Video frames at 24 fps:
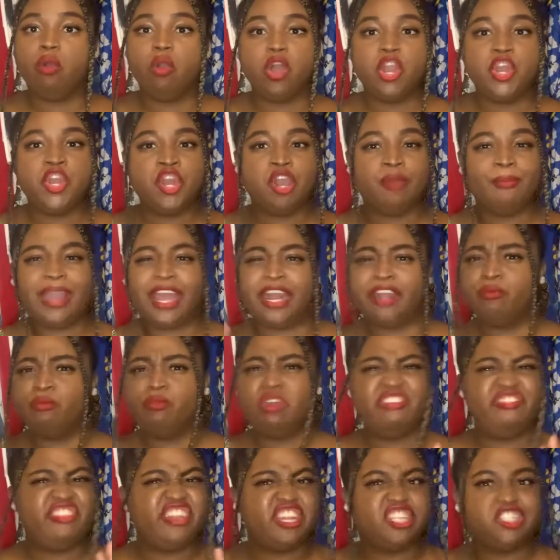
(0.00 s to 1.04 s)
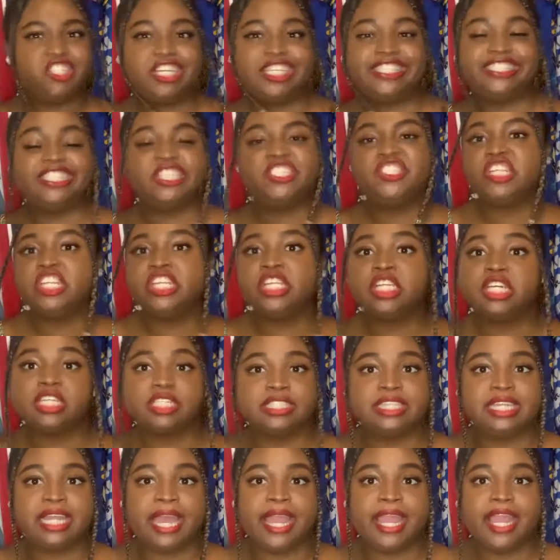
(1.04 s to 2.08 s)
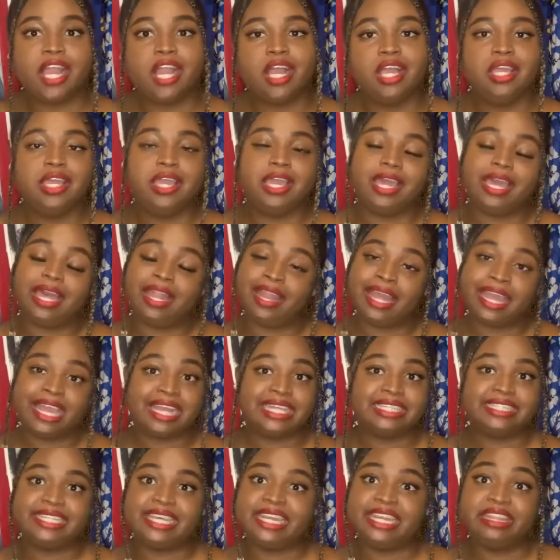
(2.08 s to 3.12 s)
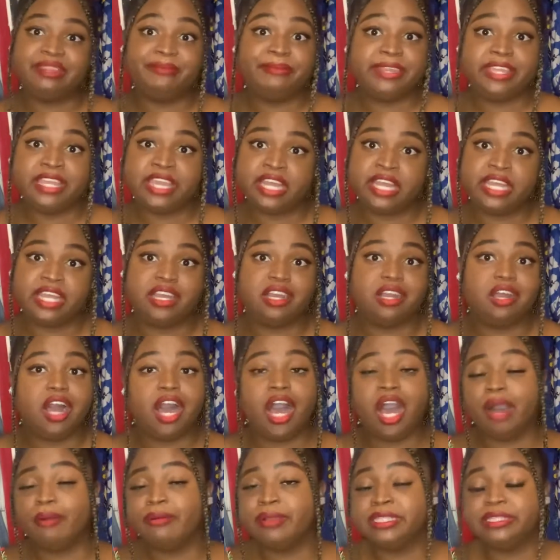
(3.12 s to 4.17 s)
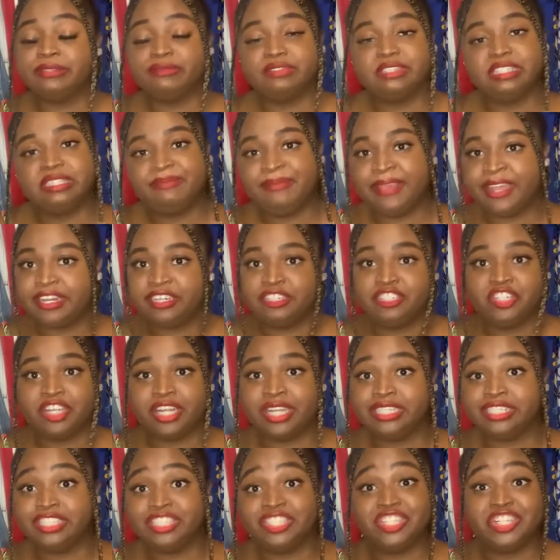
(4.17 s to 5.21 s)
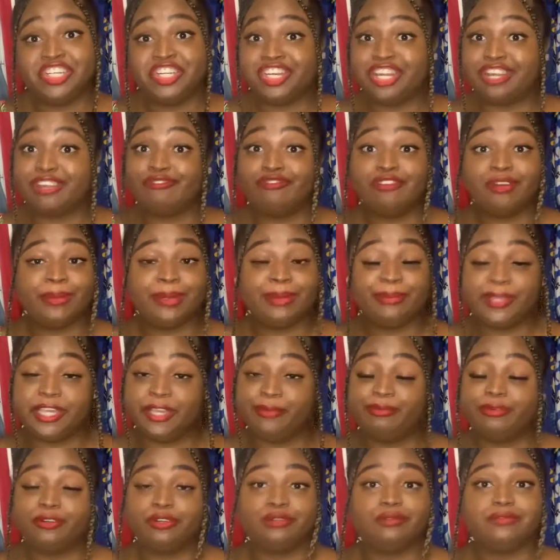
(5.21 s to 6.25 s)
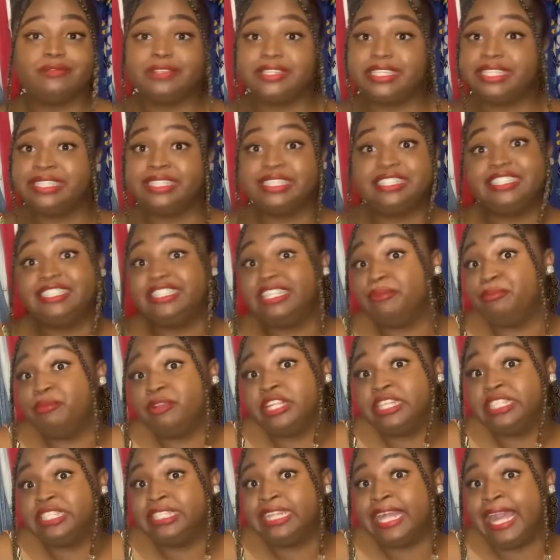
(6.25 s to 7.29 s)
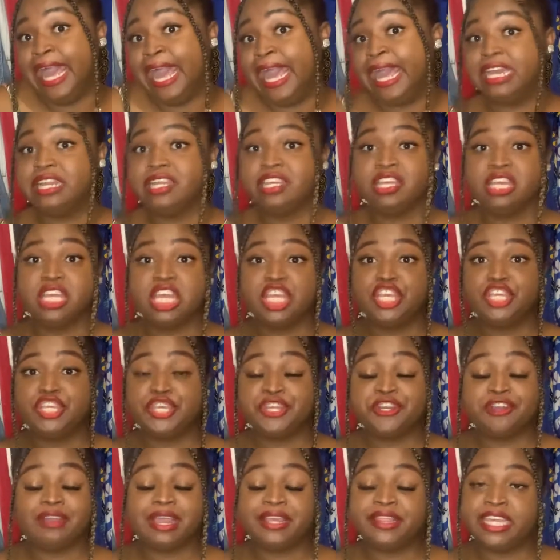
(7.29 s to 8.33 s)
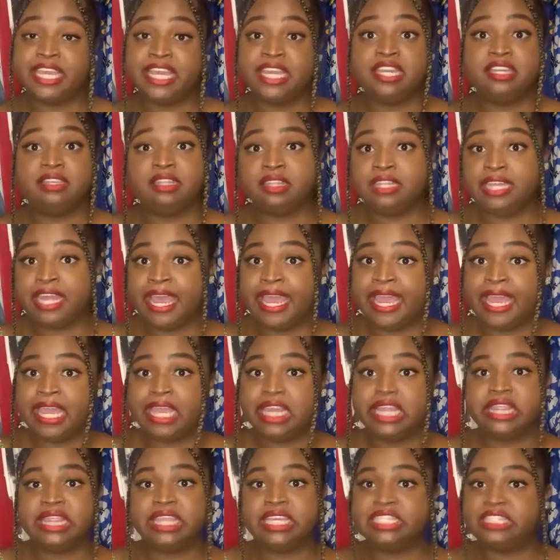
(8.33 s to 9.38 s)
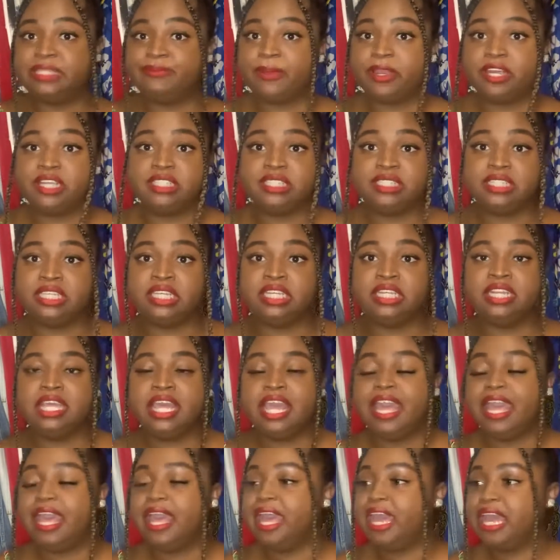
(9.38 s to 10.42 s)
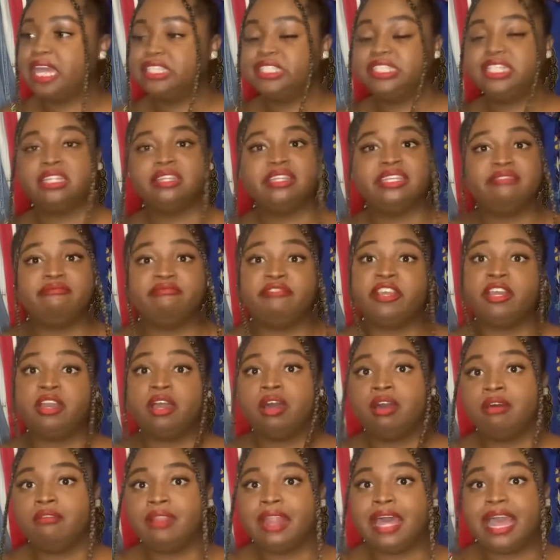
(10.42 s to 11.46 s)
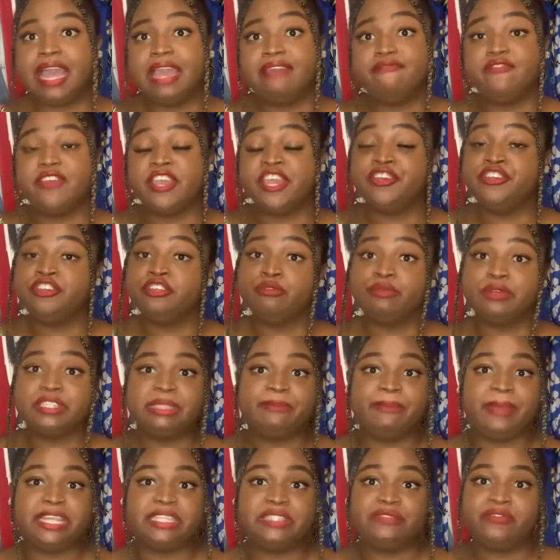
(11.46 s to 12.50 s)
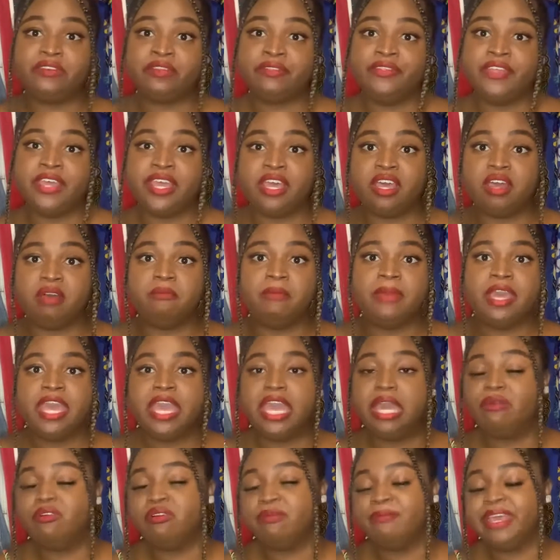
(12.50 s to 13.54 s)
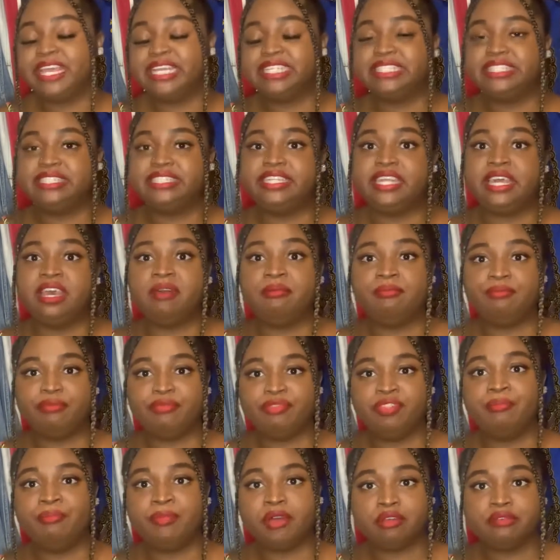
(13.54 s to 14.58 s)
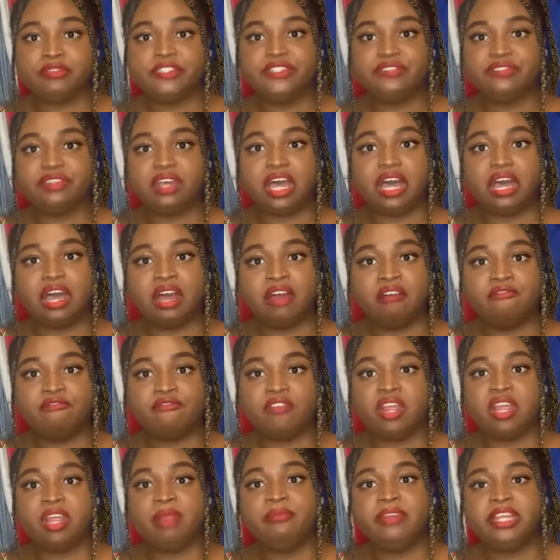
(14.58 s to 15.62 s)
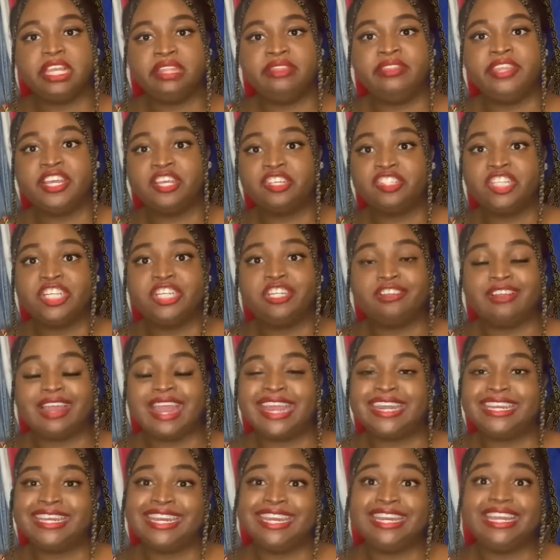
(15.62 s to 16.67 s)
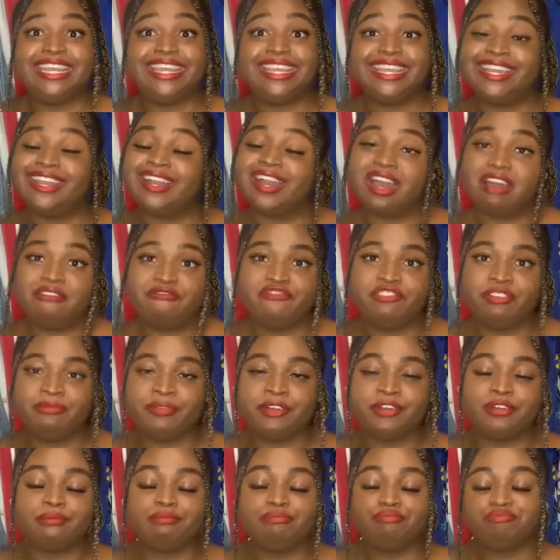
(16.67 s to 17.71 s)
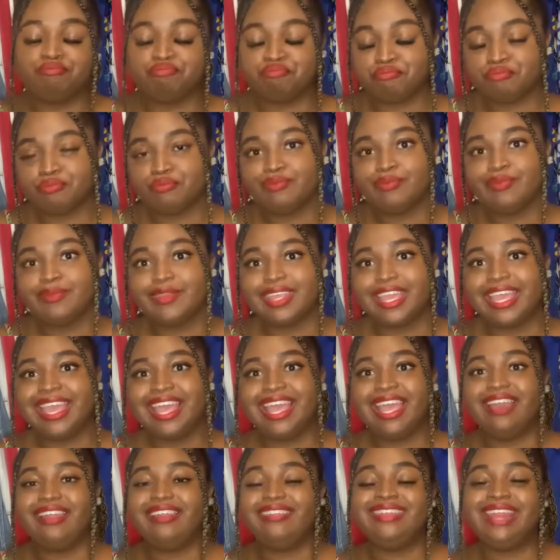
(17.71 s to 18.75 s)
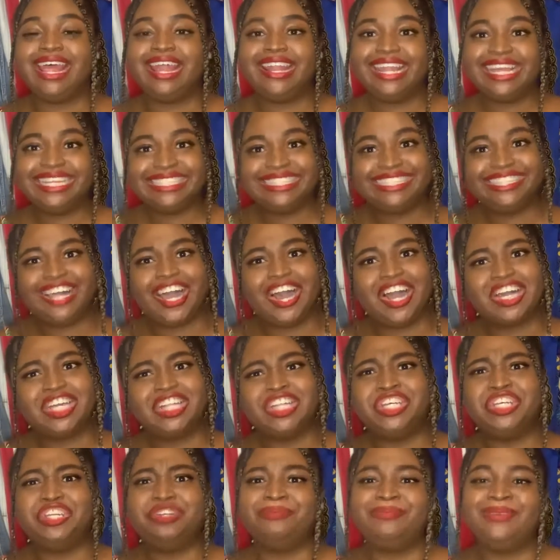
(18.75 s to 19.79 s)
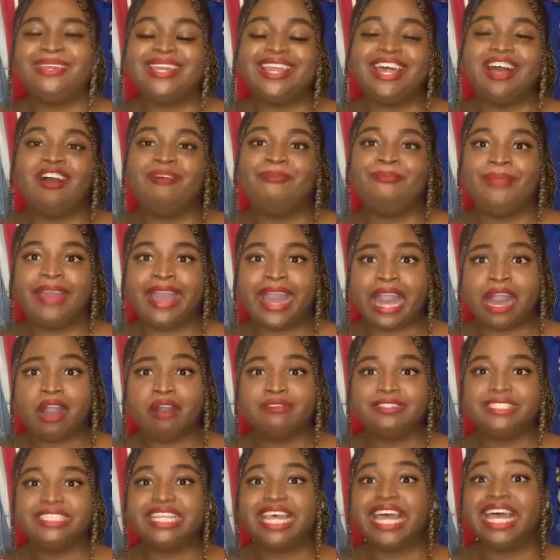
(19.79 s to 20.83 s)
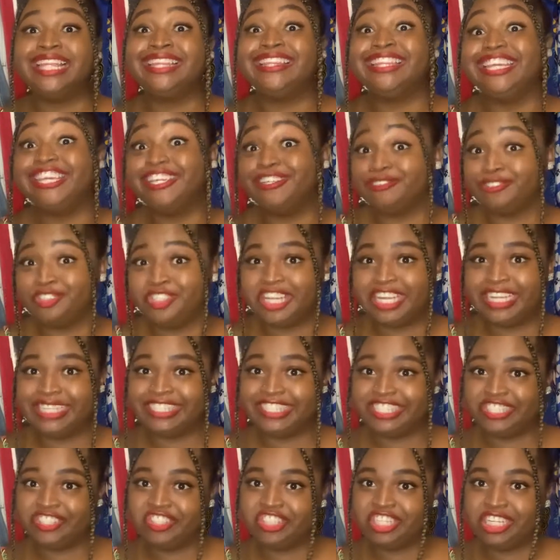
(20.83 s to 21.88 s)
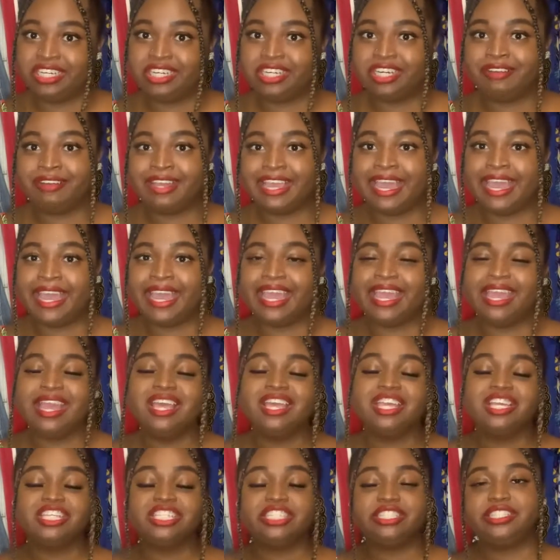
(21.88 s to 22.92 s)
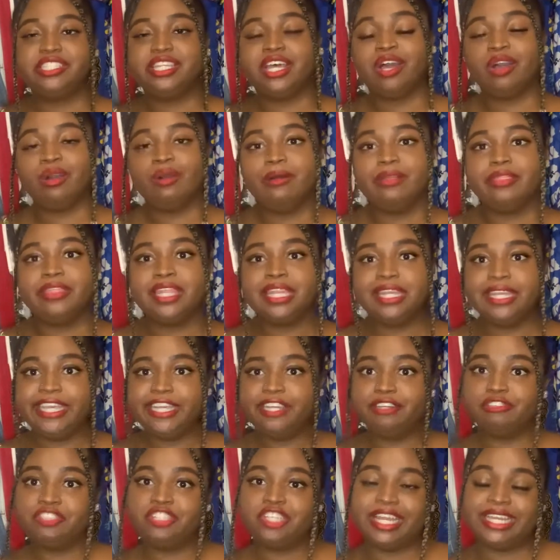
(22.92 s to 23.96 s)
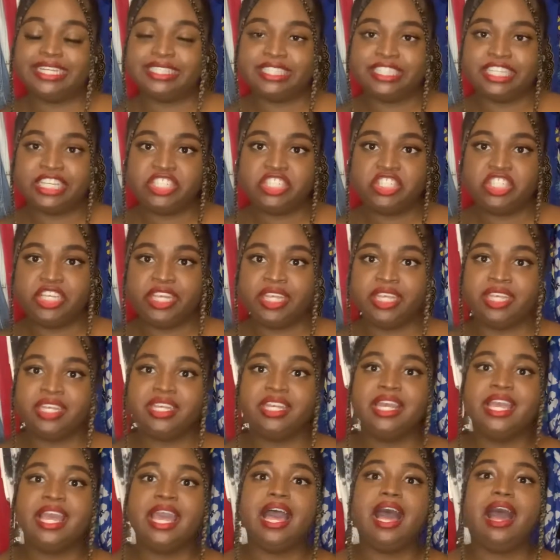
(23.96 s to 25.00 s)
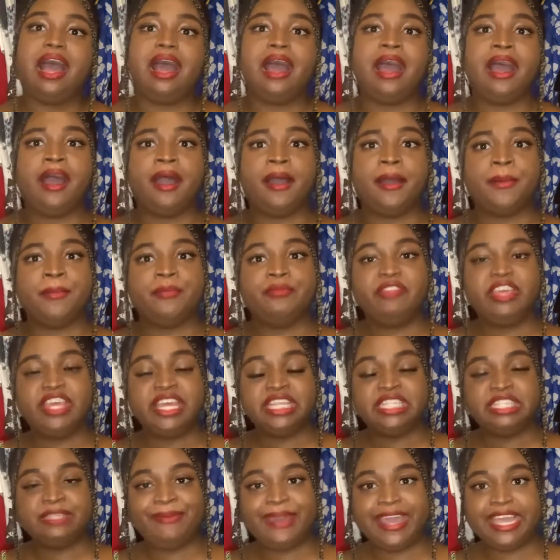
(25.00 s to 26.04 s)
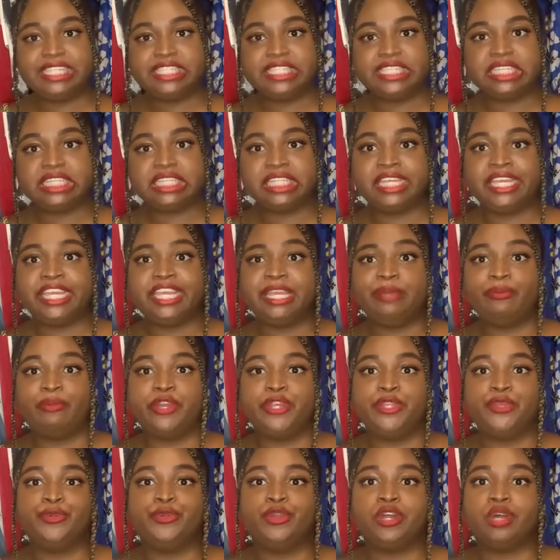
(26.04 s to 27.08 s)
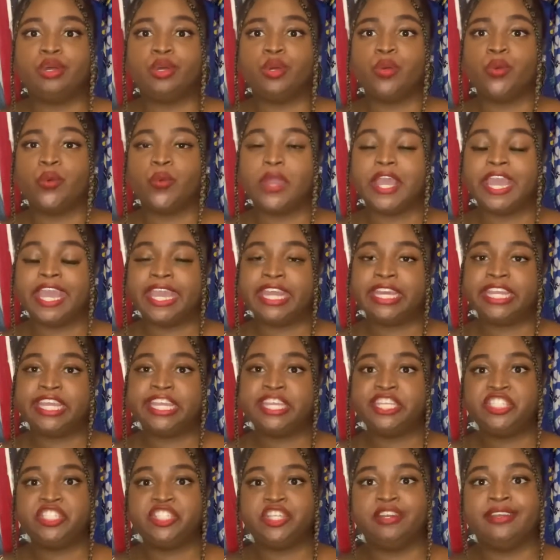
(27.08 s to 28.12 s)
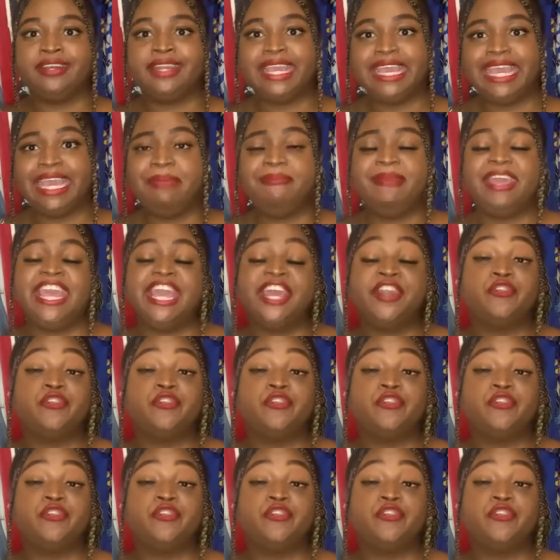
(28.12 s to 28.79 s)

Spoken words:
no matter what their transition looks like I said at the beginning, always respect trans and gender nonconforming people. It's simple as that. You know, at the end of the day, this person has to live their own life and do what's best for them and what makes them the most affirmed in their gender identity and comfortable. Now let's talk a little bit about a legal transition, okay? So the legal transition is basically when you go and get your name and